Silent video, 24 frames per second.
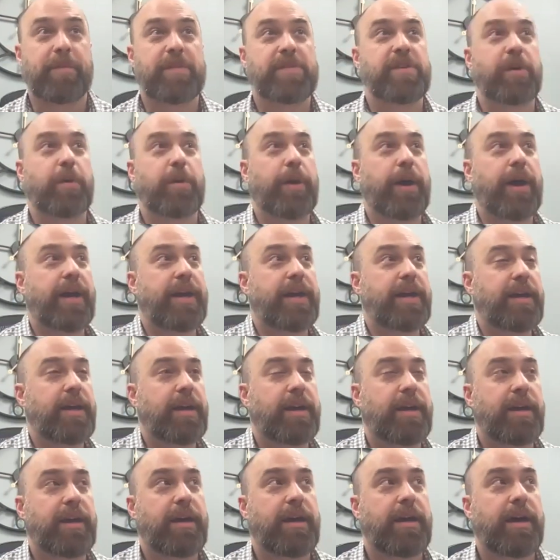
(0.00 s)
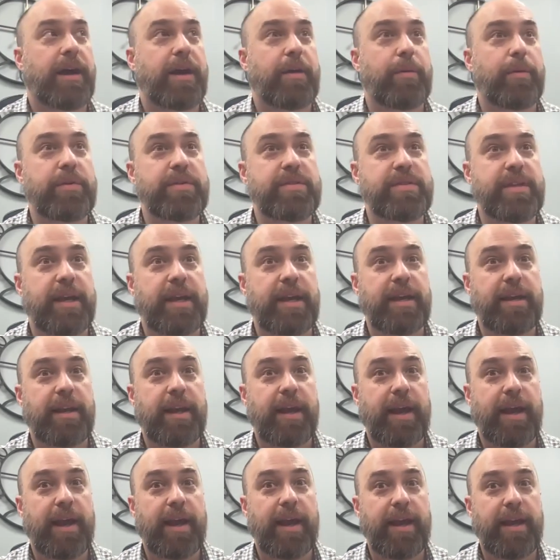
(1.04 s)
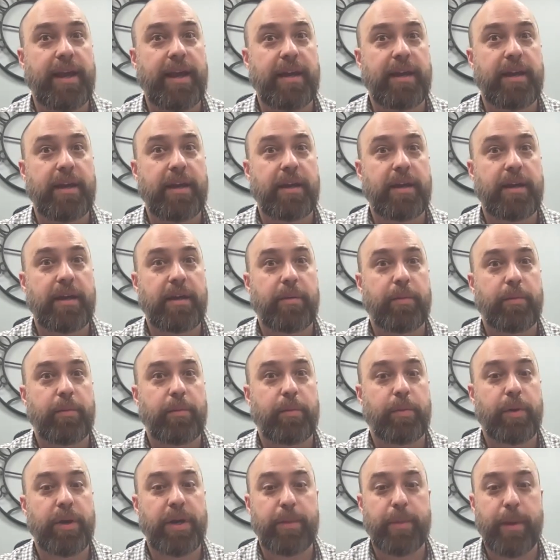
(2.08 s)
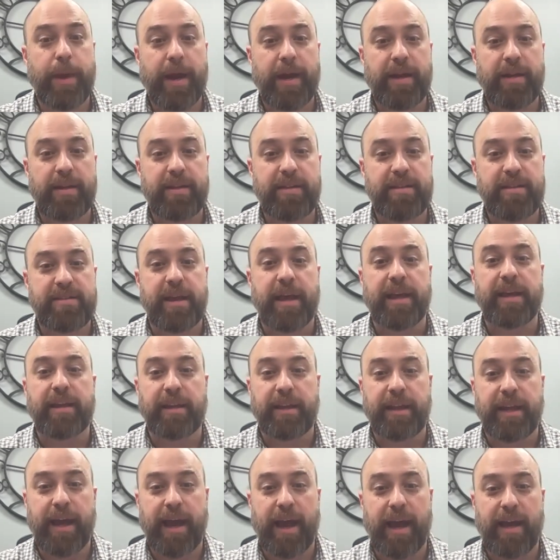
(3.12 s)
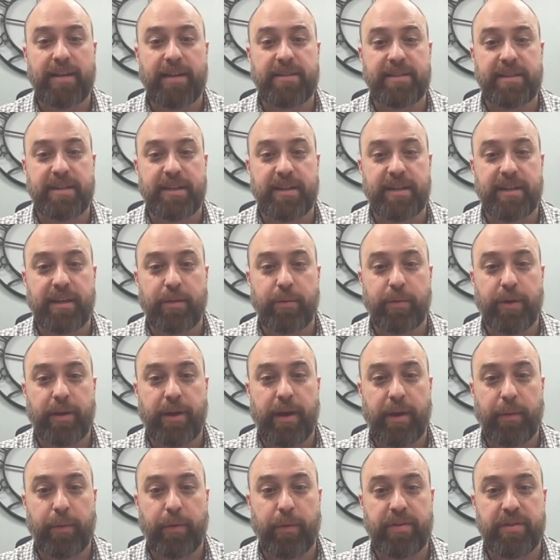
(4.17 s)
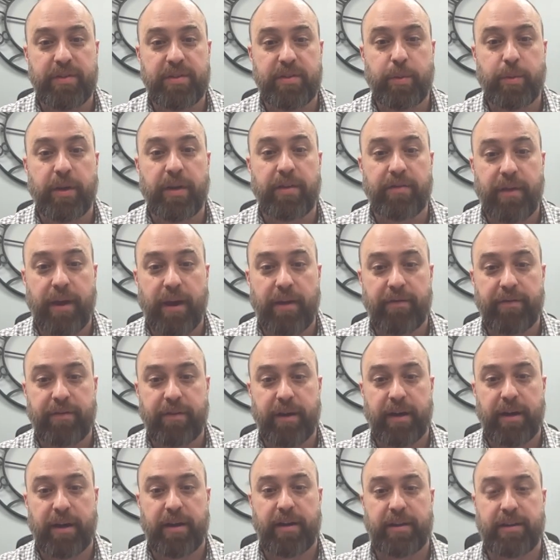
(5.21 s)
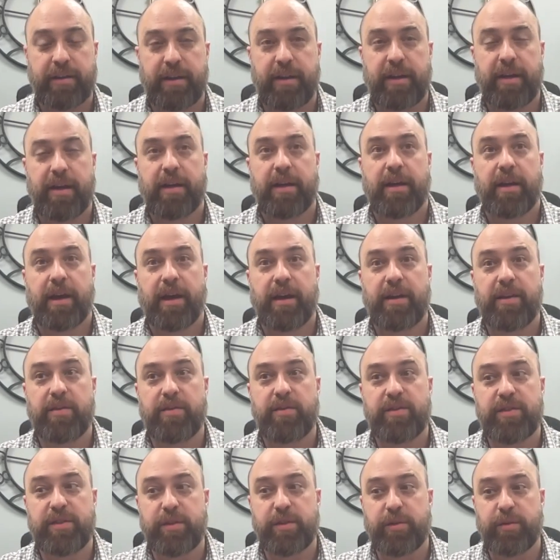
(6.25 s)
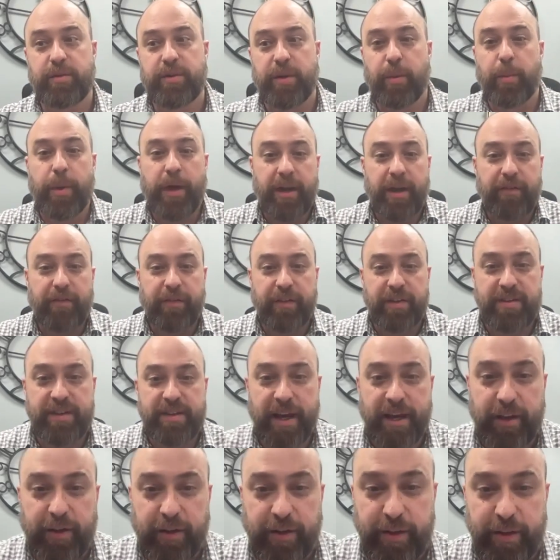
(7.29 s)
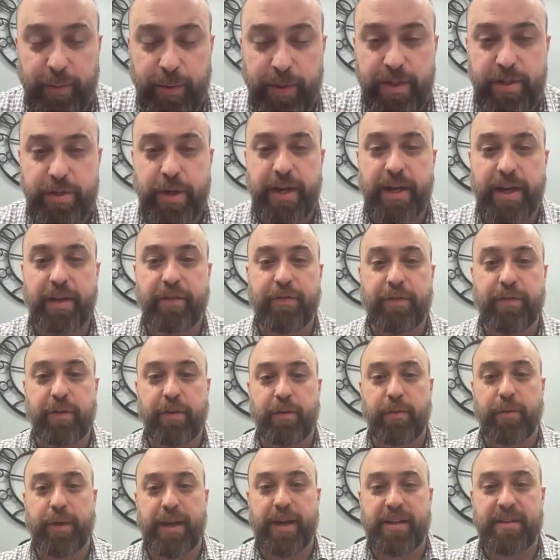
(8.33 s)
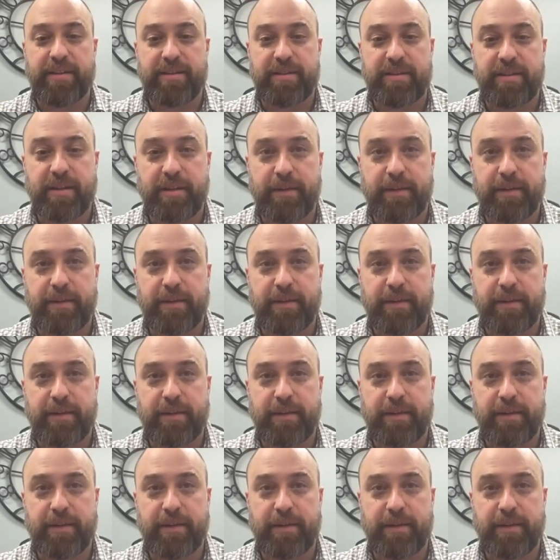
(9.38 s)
So I was in a pretty bad cycling accident when I was 25. I used to competitively cycle. I'd been training for a race.